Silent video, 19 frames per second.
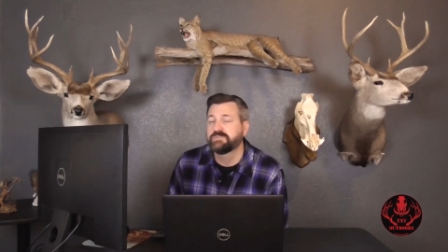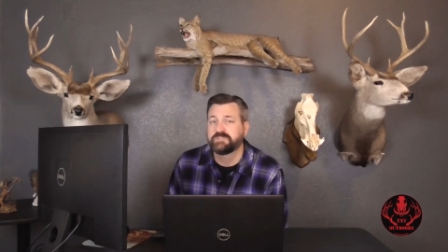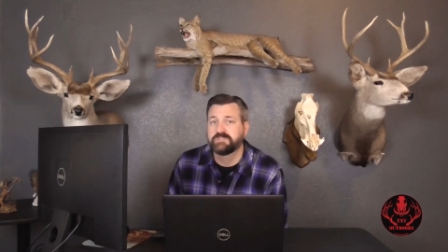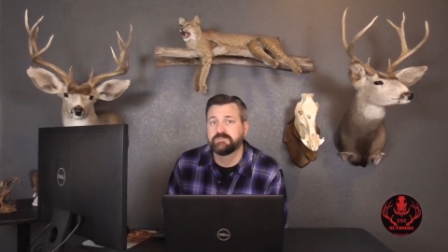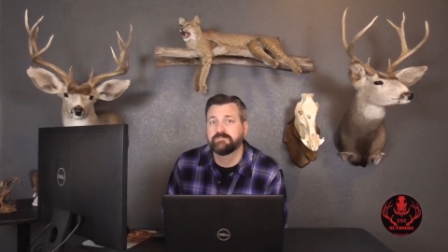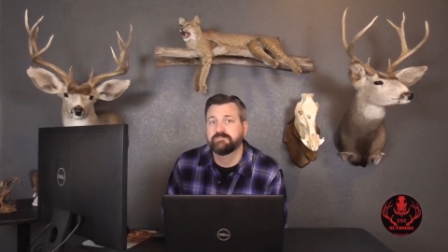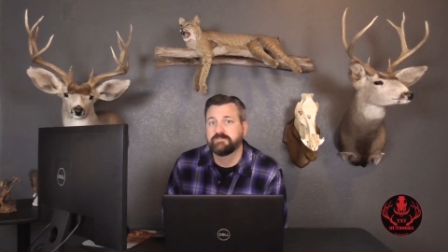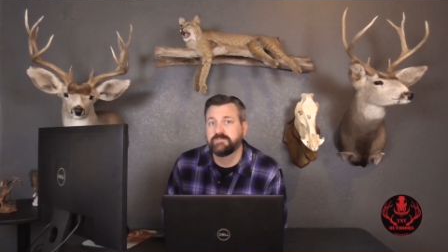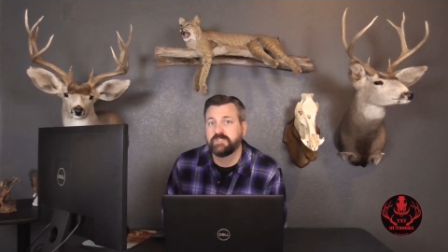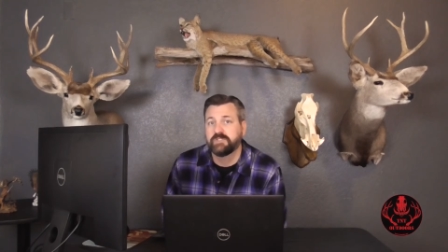
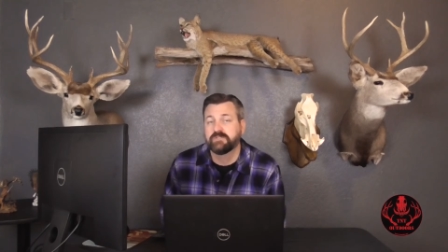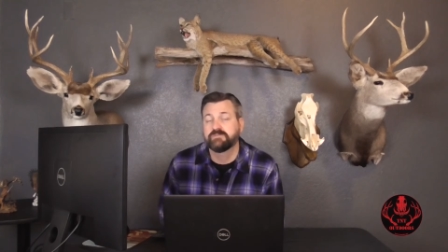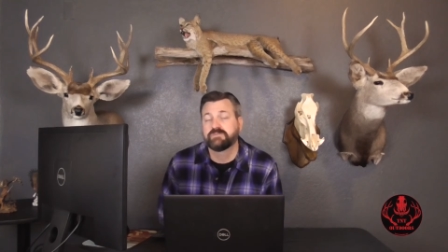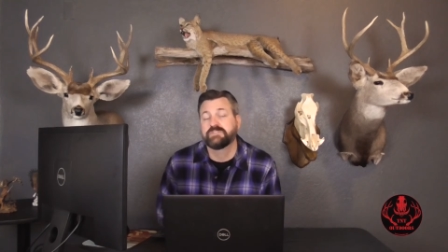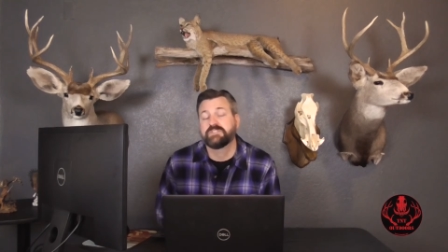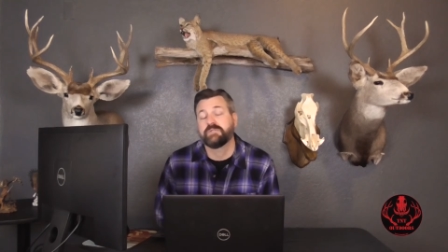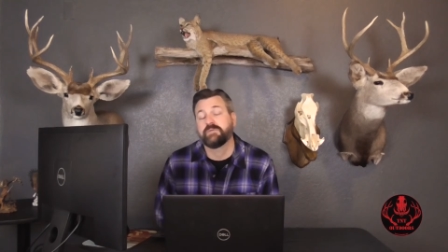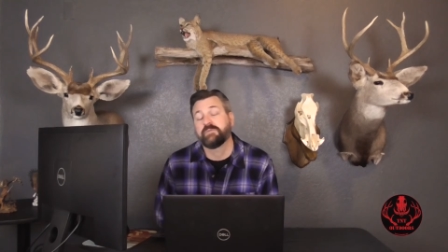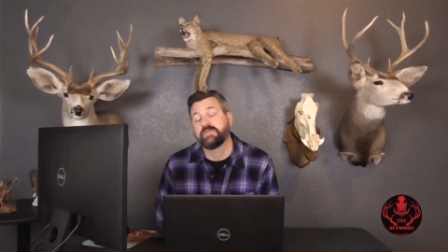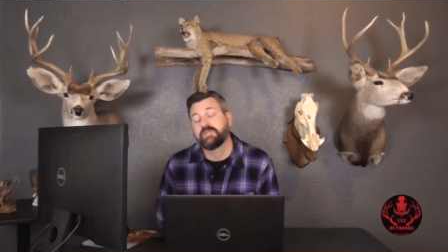
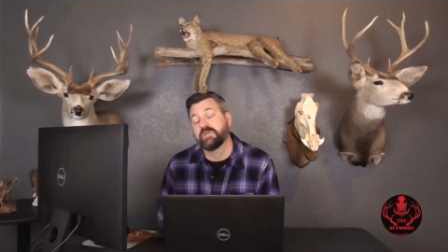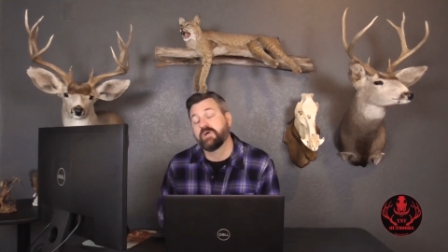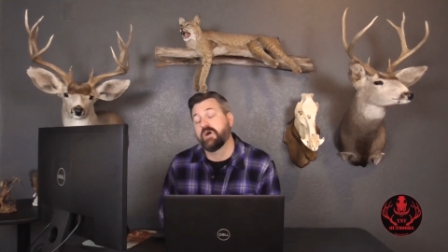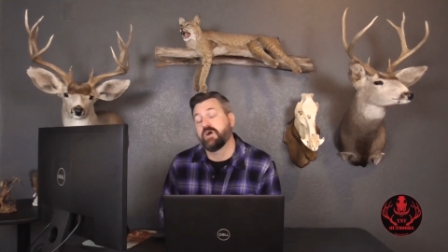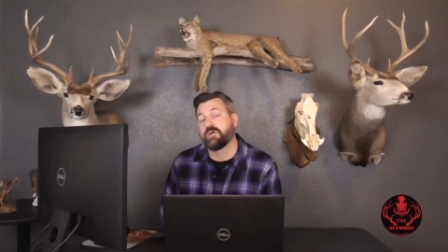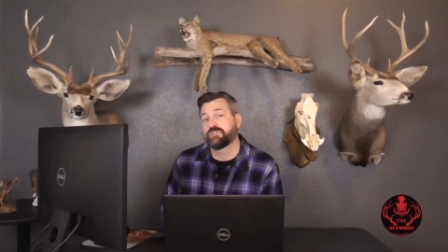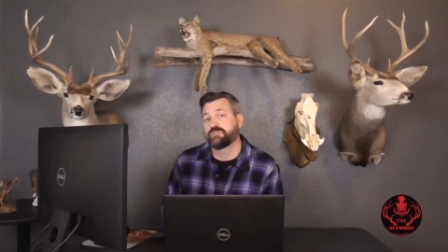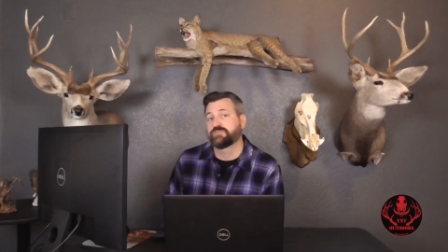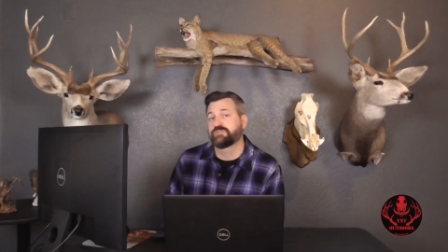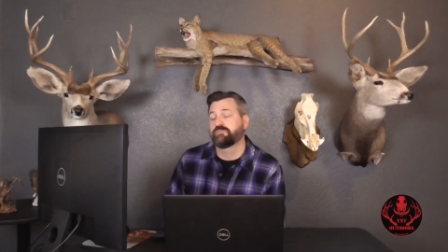see what the
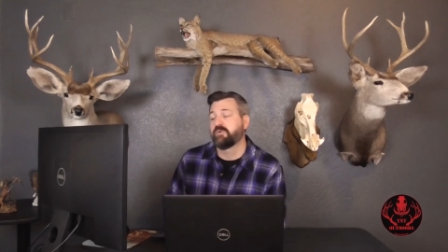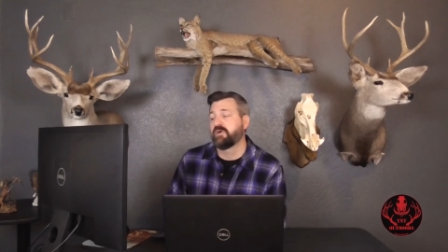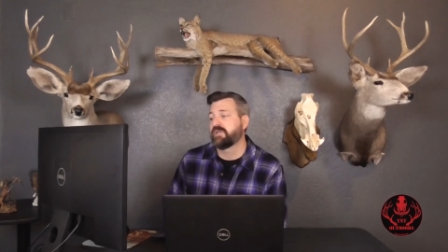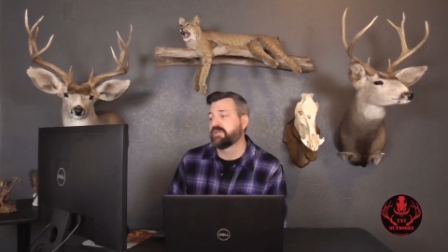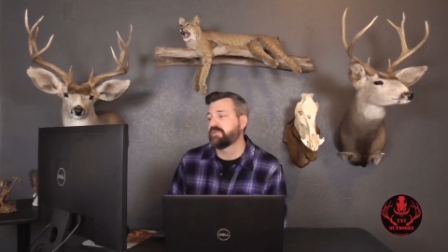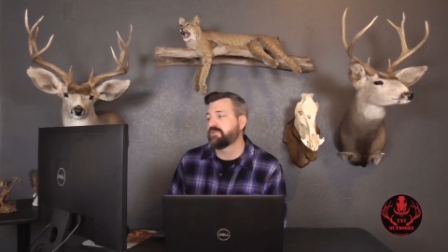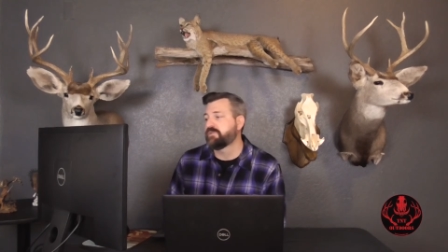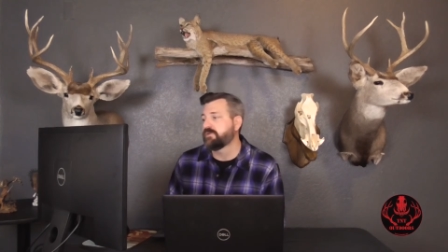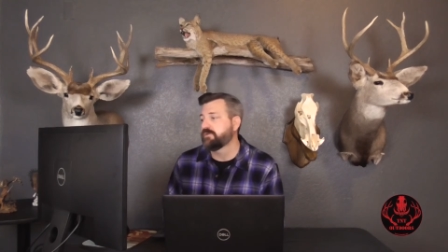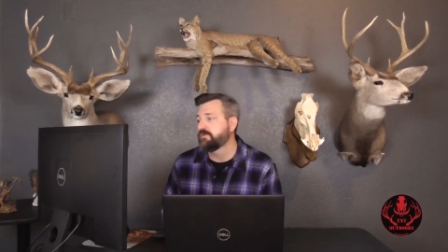hogs
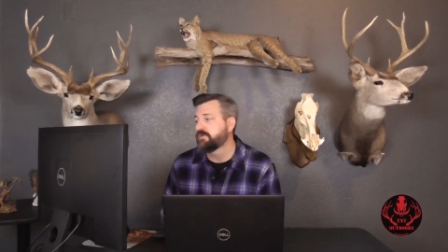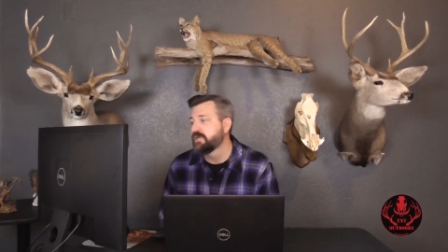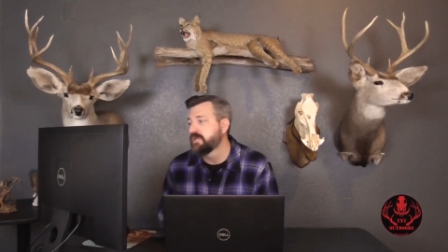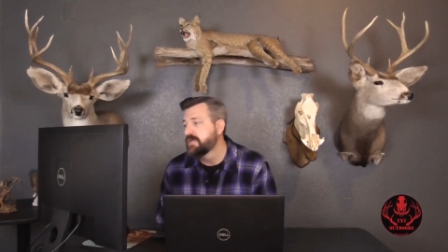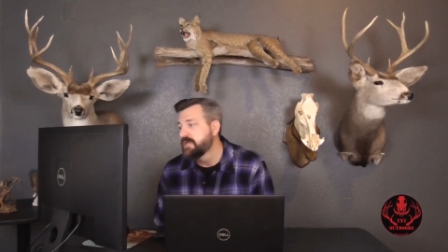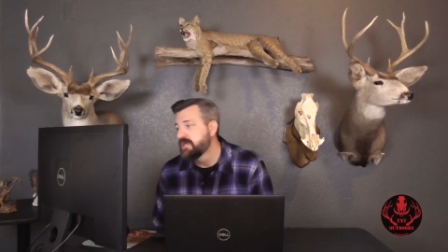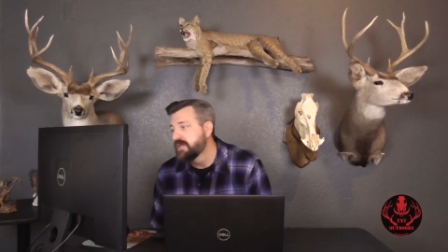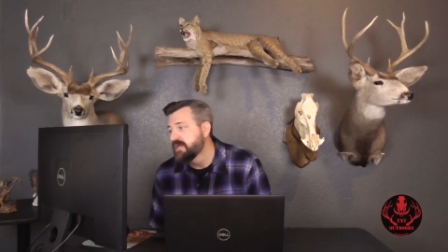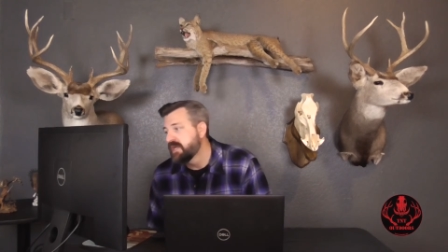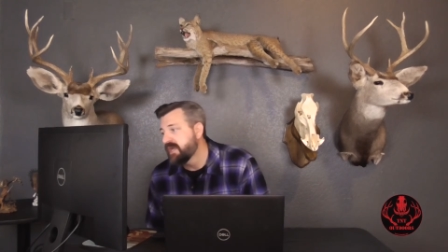responded to.
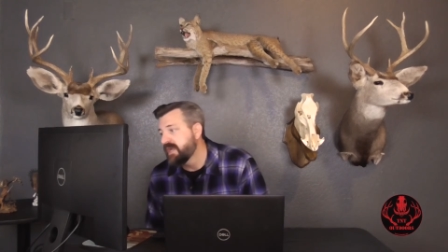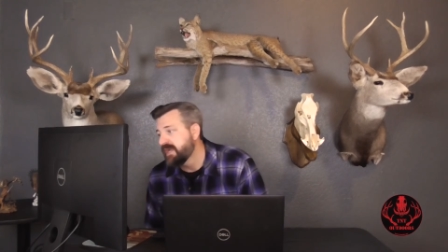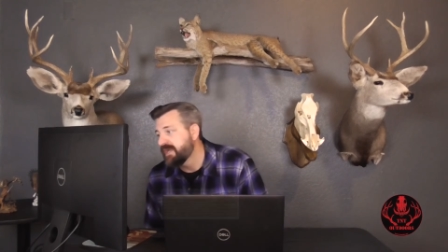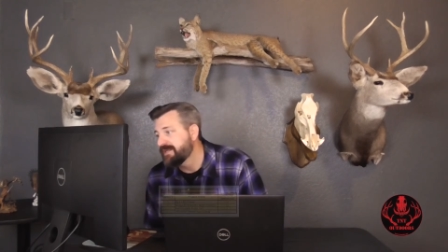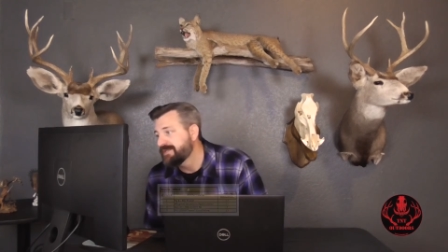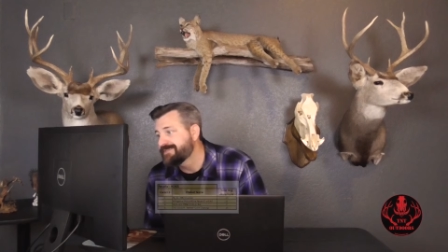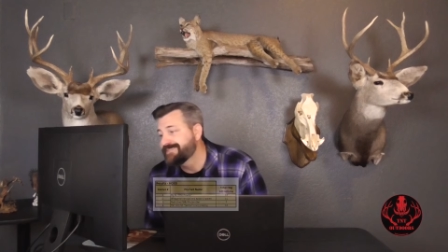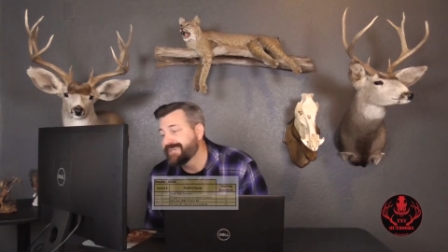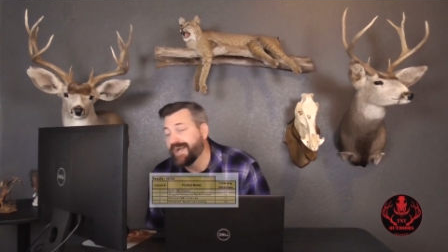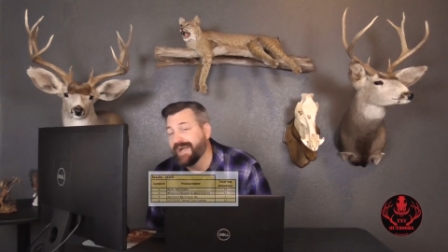
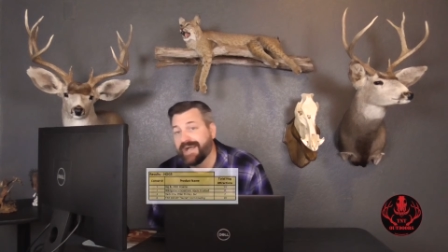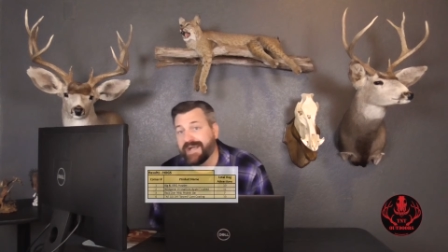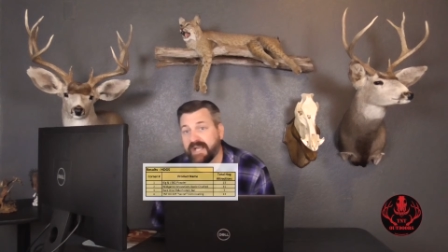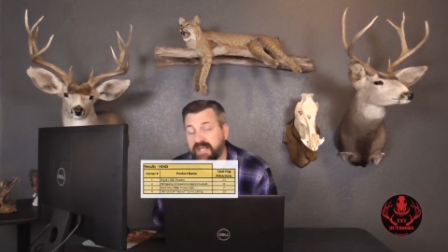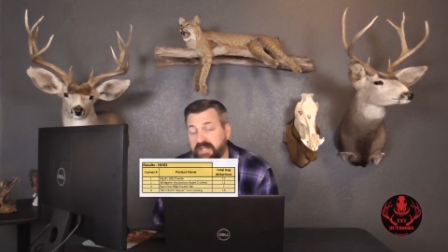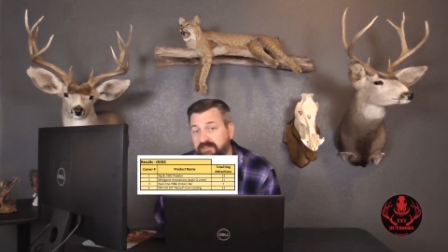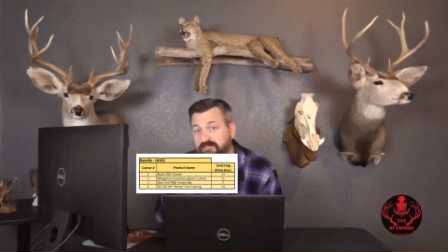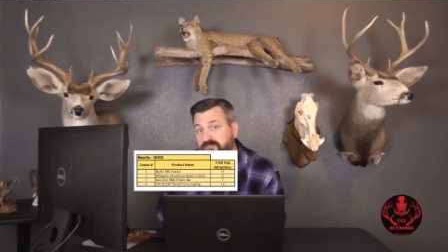And tied